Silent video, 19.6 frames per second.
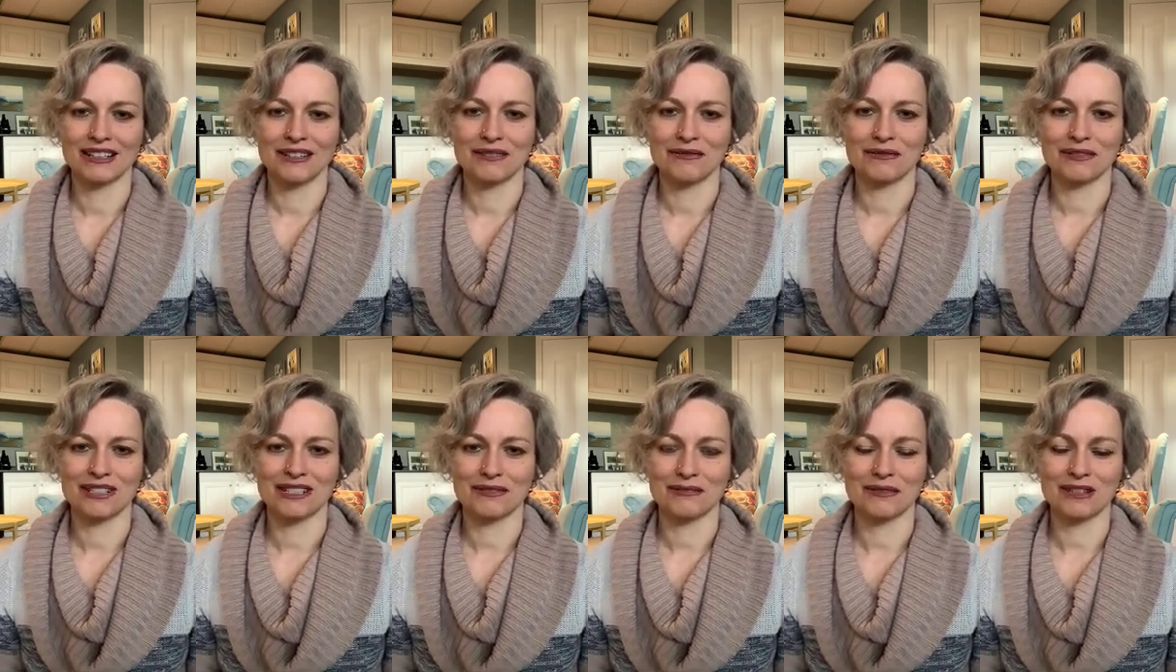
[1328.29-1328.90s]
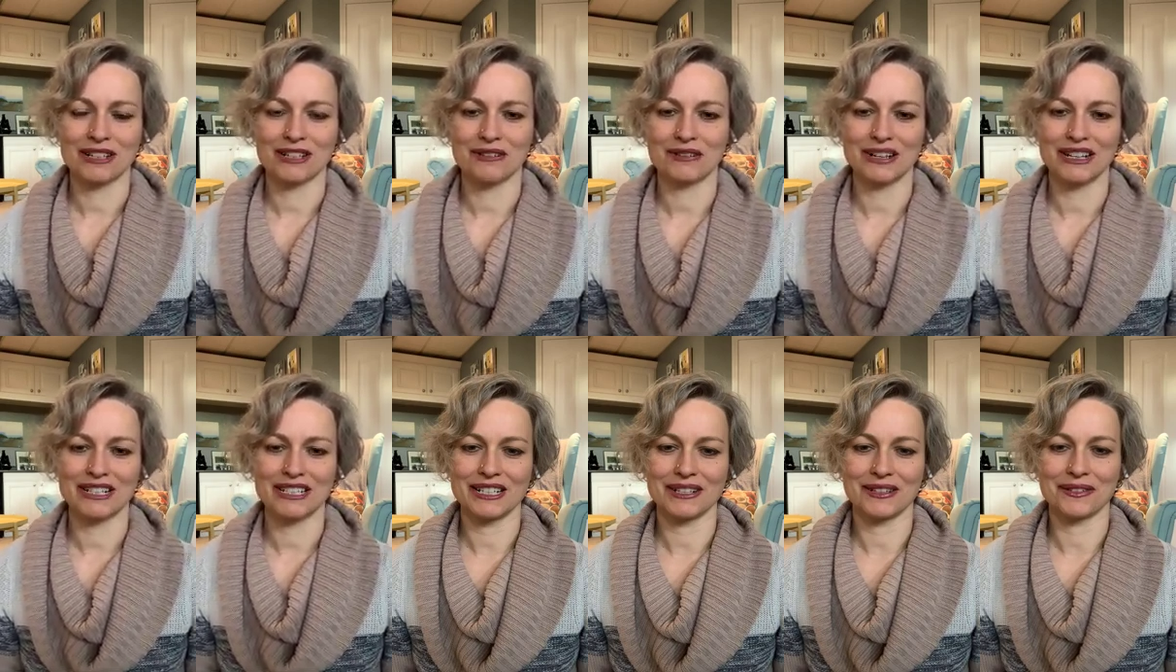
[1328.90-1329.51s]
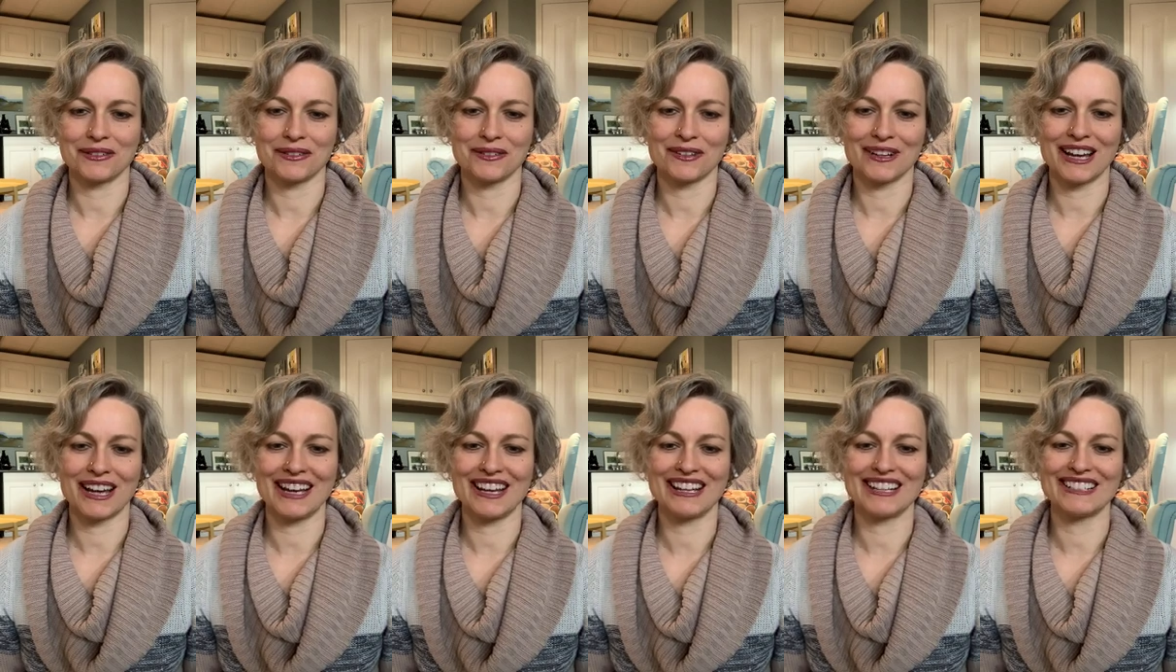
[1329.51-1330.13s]
What do I do?
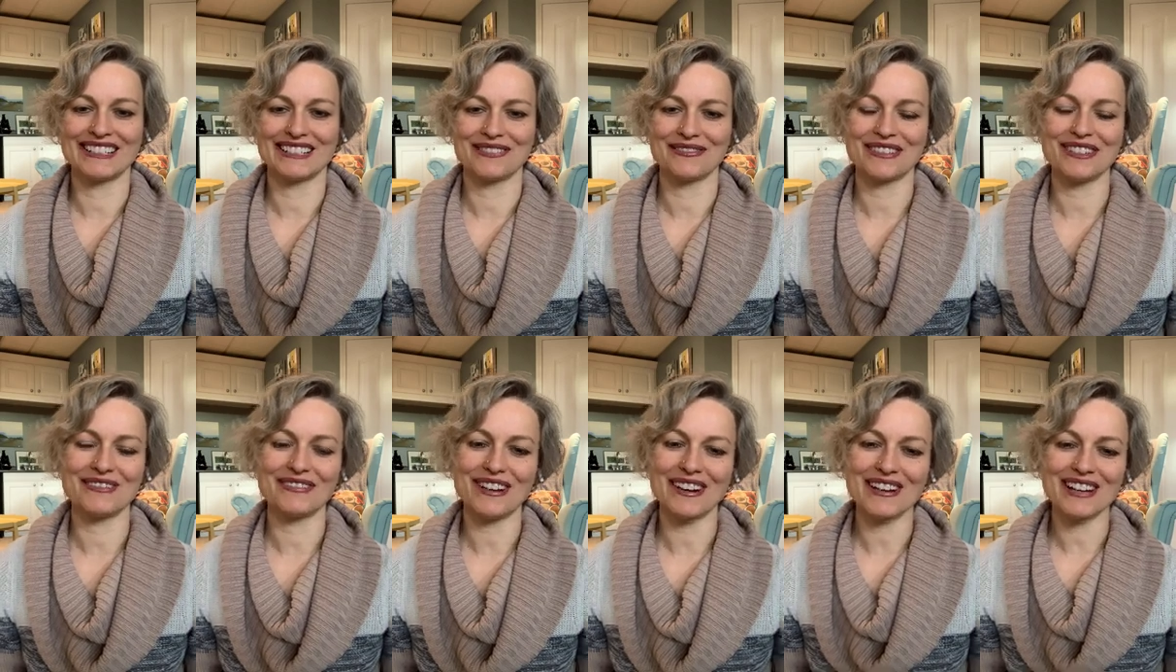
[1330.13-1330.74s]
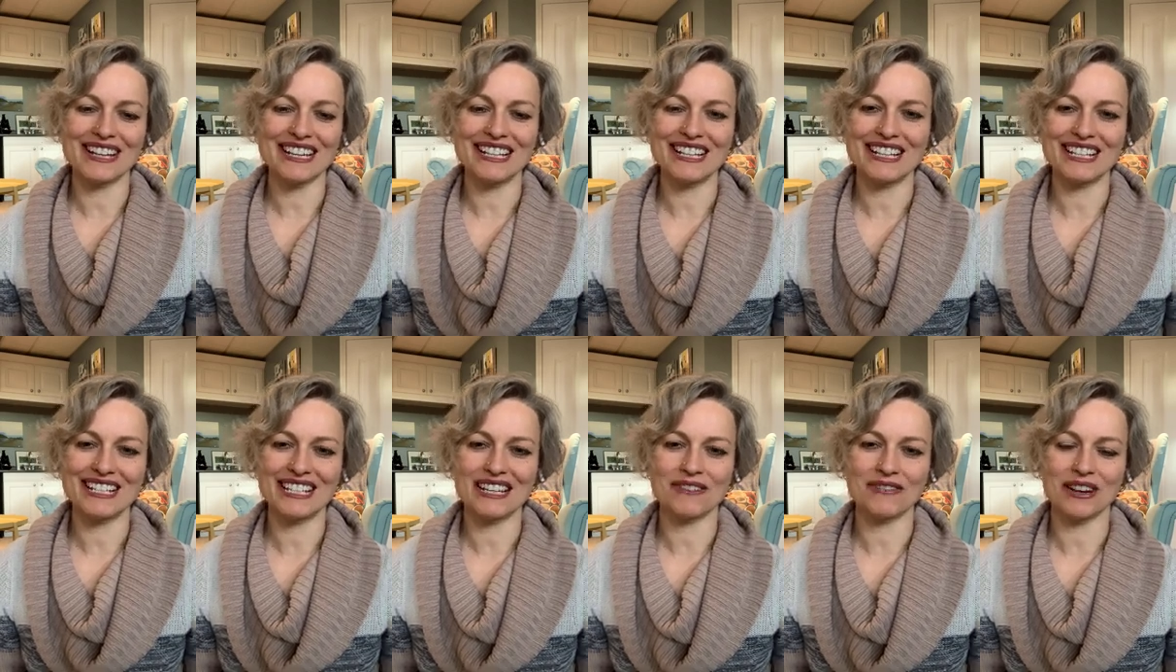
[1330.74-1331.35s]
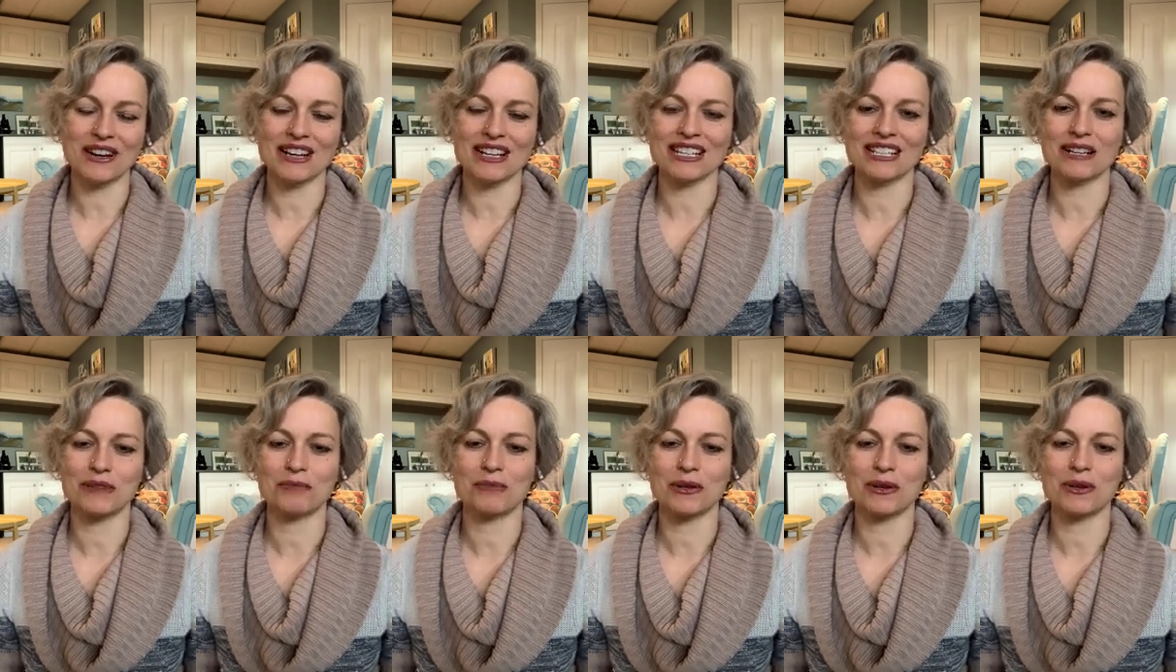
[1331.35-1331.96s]
Okay, it'll be very easy, very
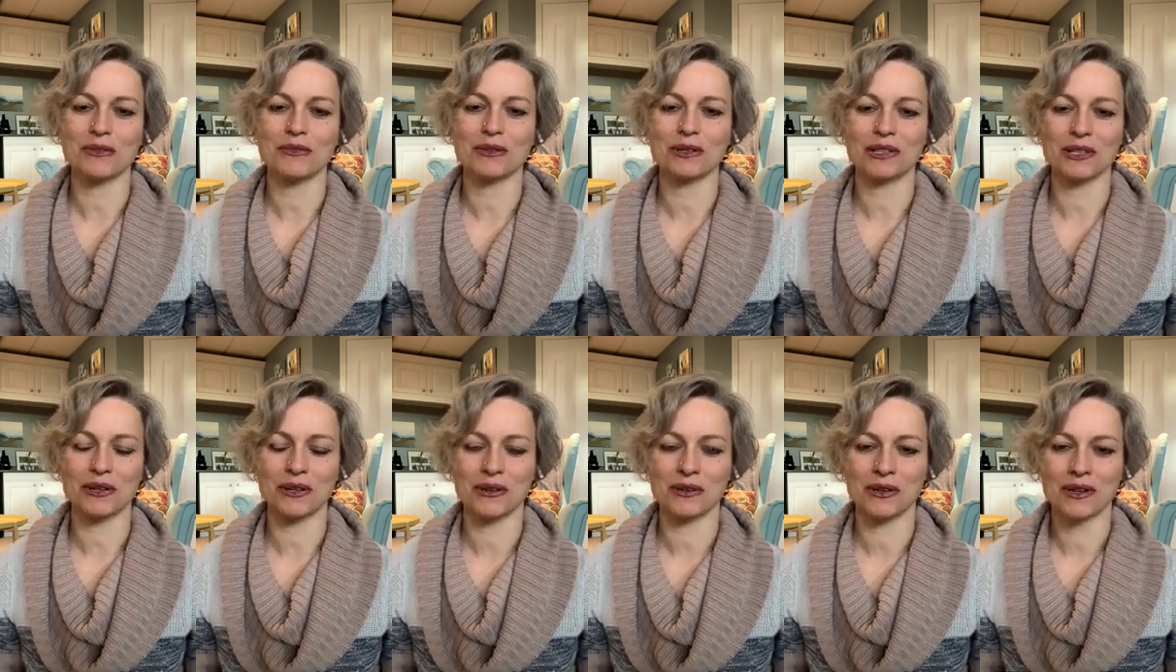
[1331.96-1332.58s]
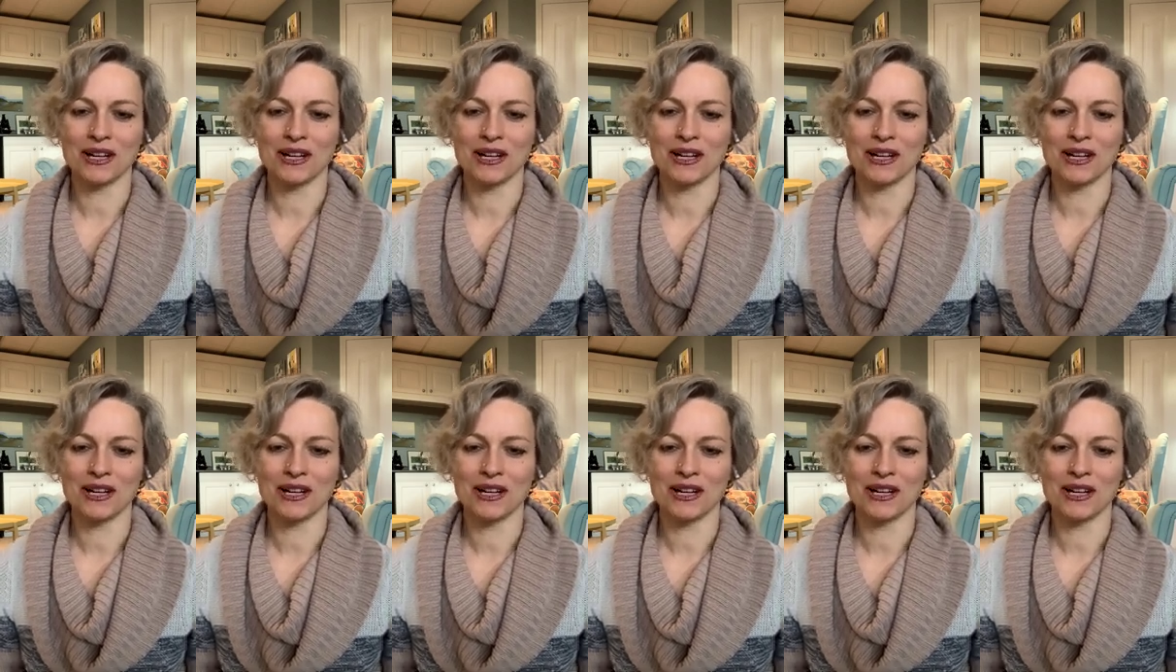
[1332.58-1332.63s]
simple. We'll do